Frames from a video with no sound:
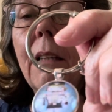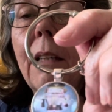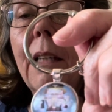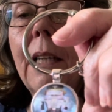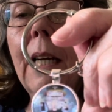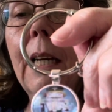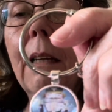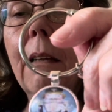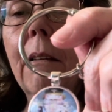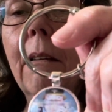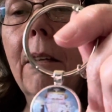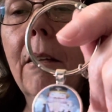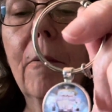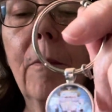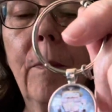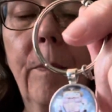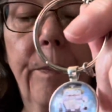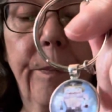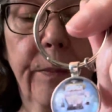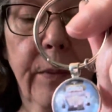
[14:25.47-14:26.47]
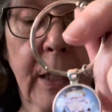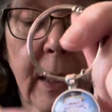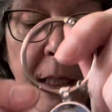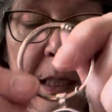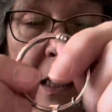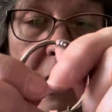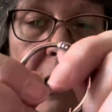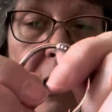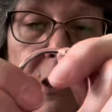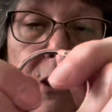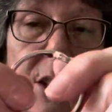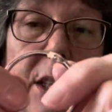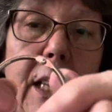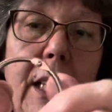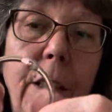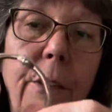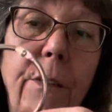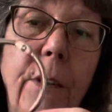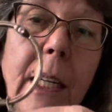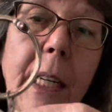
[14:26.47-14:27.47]
dangle. So
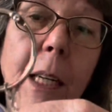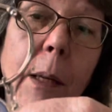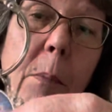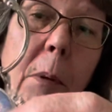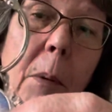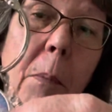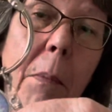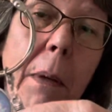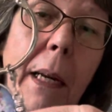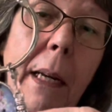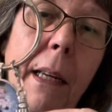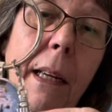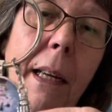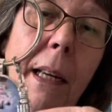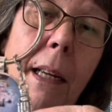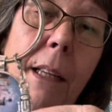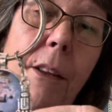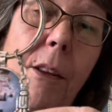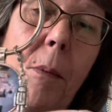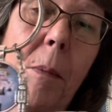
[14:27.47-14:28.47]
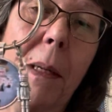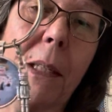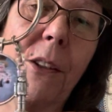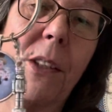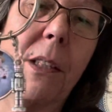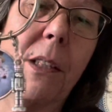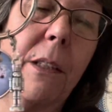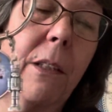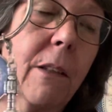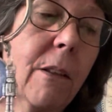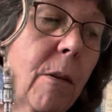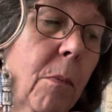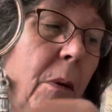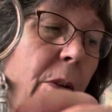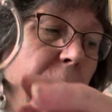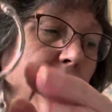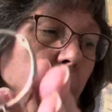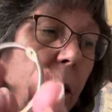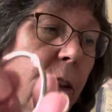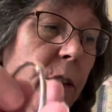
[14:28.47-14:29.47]
that's for keeping either my scissors or my
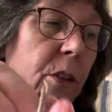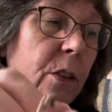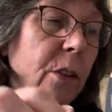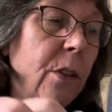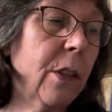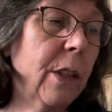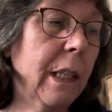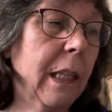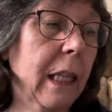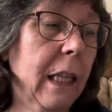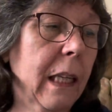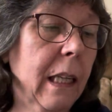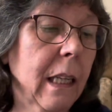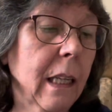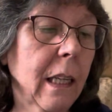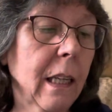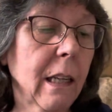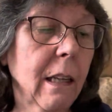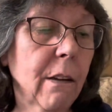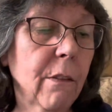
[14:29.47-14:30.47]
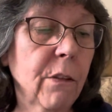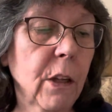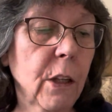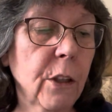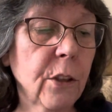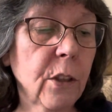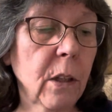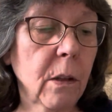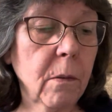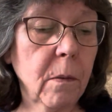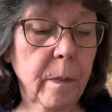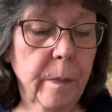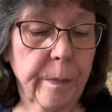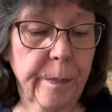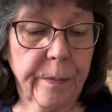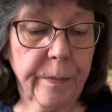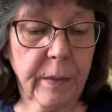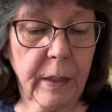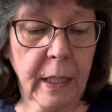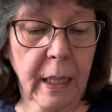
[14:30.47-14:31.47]
floss on.
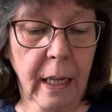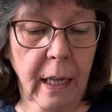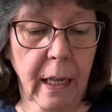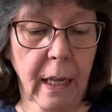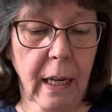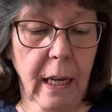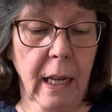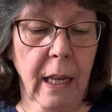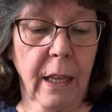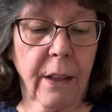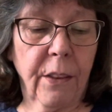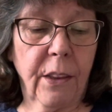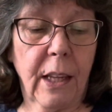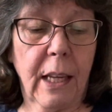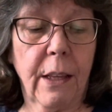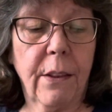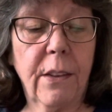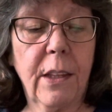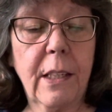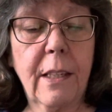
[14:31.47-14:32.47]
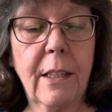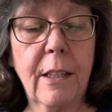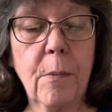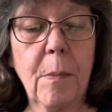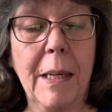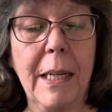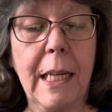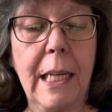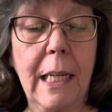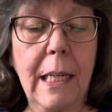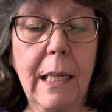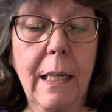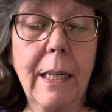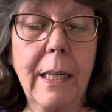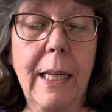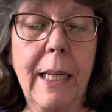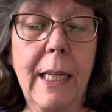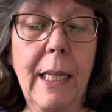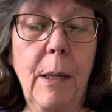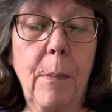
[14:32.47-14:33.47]
And then this is my needle
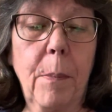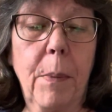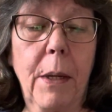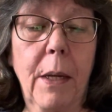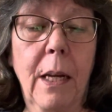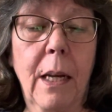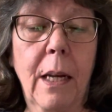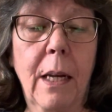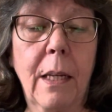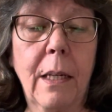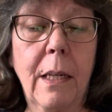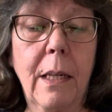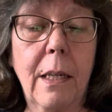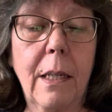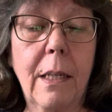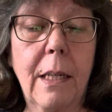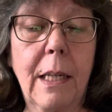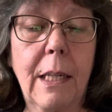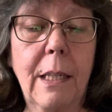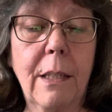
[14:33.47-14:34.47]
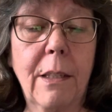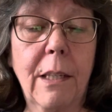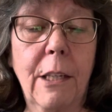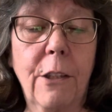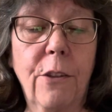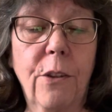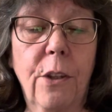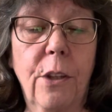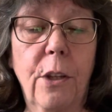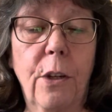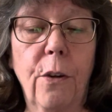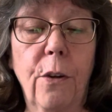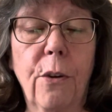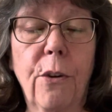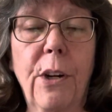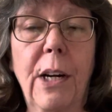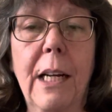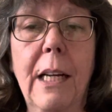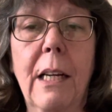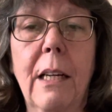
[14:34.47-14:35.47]
keep, and it says the
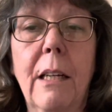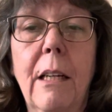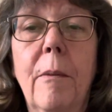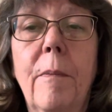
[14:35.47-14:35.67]
nutcracker,